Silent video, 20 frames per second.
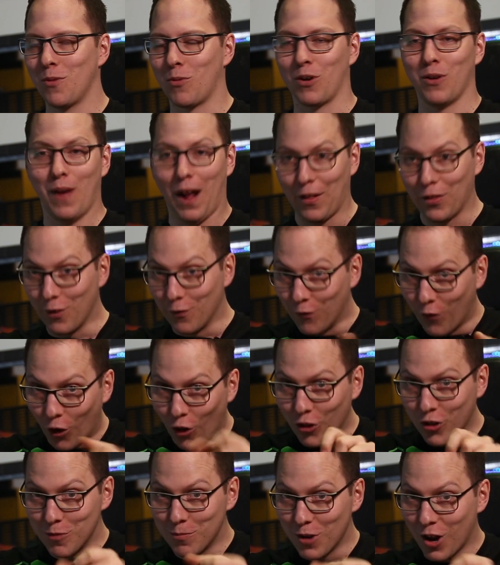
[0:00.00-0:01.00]
where you had the
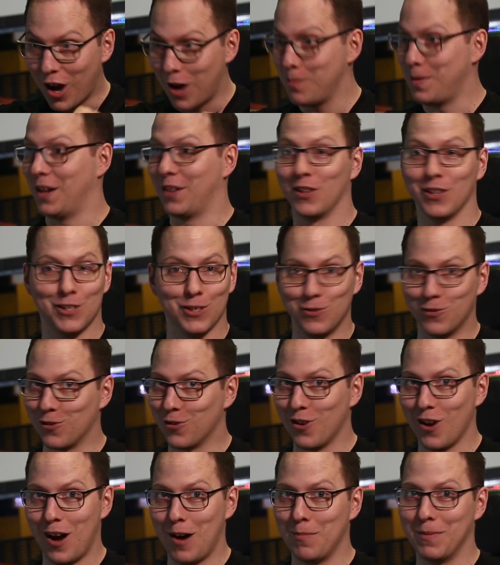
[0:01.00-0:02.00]
volume knob and the
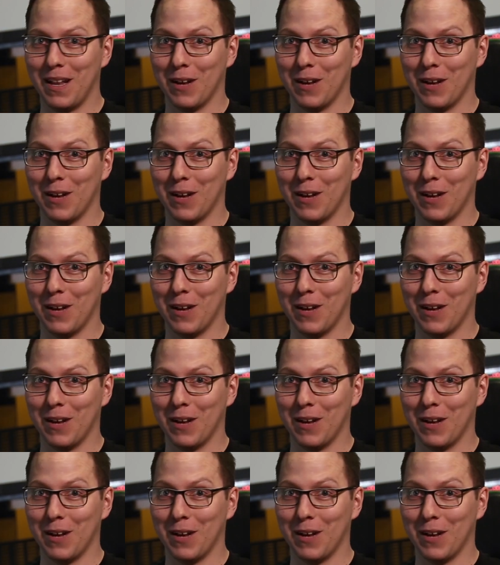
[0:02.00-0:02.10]
tuner knob,